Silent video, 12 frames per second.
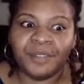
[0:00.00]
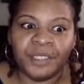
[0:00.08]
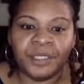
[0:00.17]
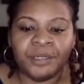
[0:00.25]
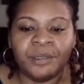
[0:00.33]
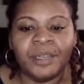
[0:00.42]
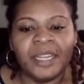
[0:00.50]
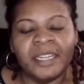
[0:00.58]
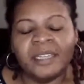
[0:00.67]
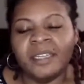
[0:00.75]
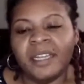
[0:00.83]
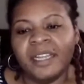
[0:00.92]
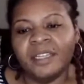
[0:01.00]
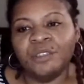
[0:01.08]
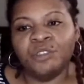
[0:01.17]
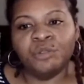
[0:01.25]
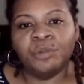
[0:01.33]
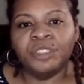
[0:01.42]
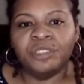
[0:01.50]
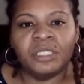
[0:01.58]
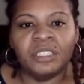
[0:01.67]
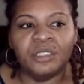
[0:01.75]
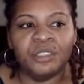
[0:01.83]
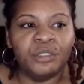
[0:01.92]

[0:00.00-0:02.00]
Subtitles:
and do what you need to